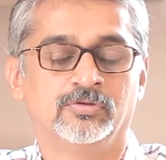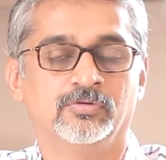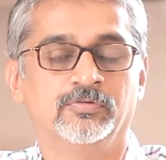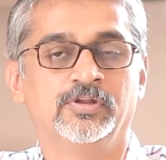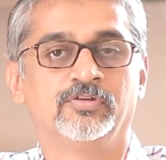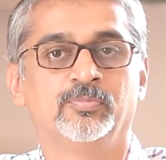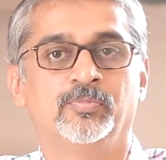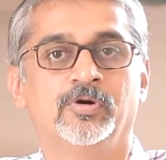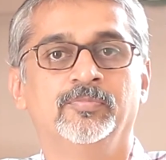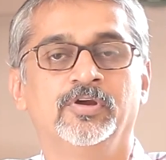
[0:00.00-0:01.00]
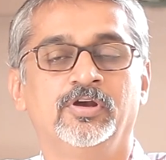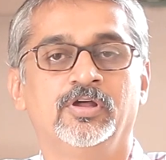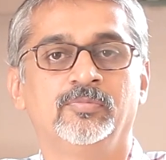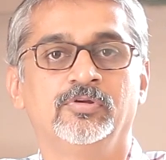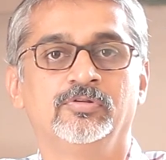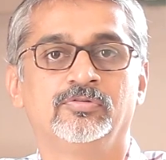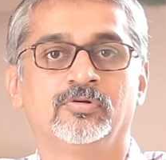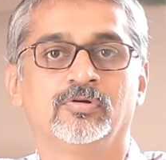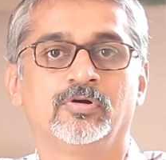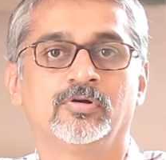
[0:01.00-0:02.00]
So when there is a permanent damage,
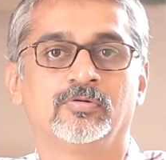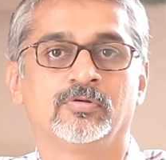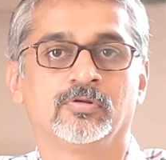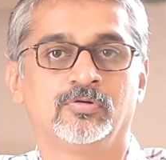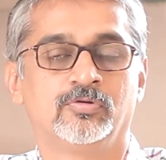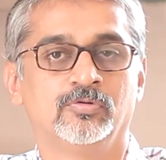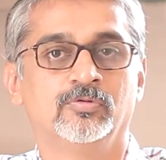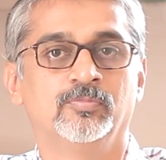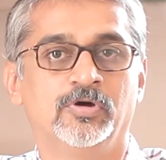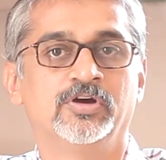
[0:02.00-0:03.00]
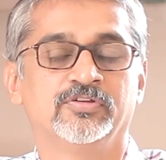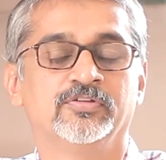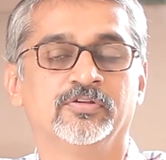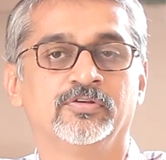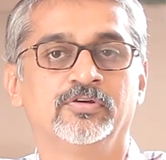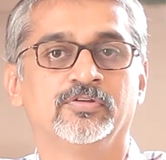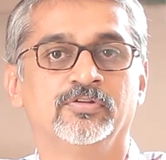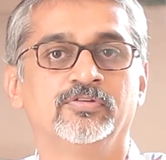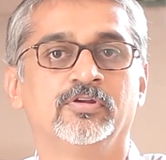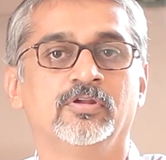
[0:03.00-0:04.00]
you got two parts as I said,
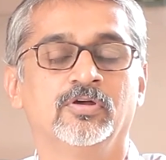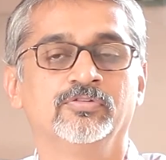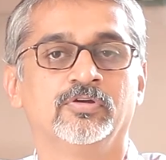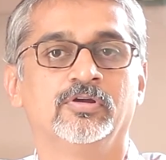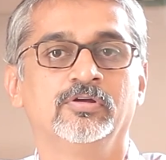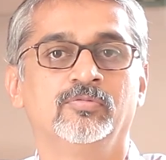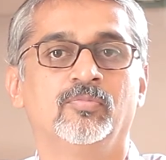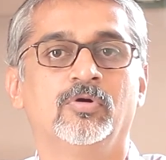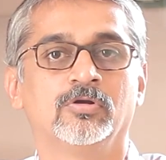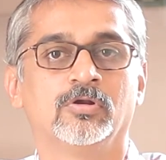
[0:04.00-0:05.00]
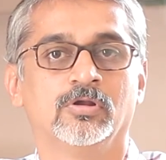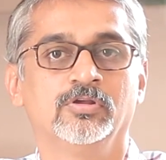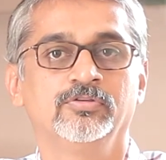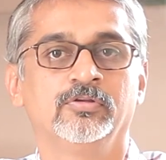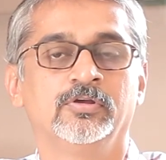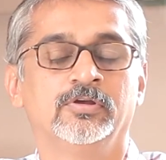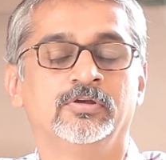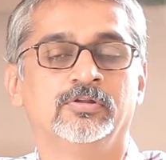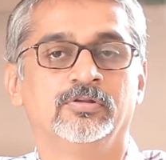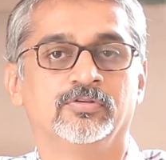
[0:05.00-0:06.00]
sensory loss and a motor loss.
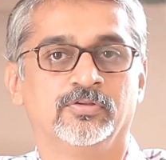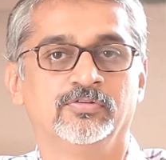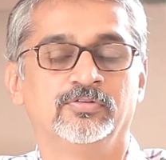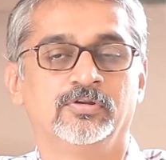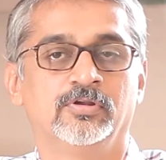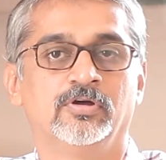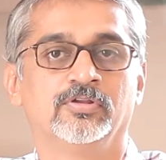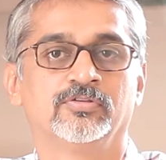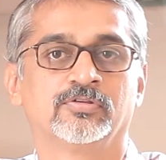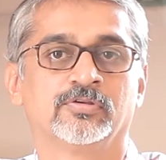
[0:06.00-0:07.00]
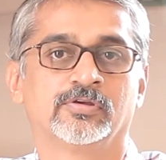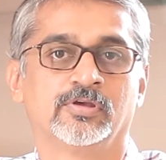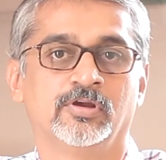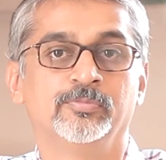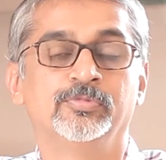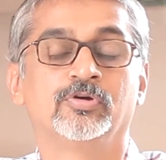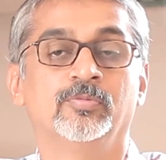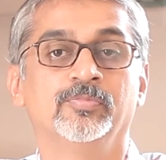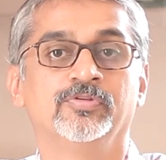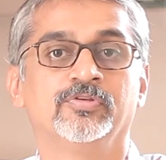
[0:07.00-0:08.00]
The sensory loss cannot be
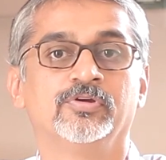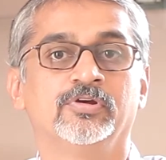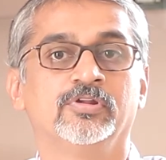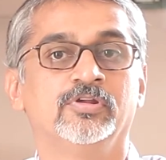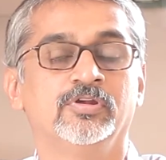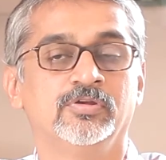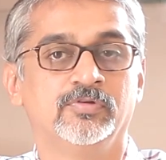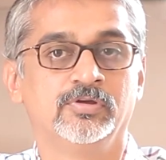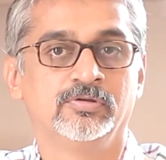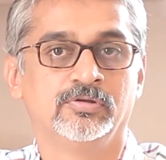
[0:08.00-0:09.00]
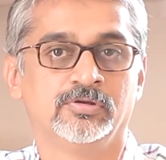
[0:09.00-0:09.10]
compensated in any way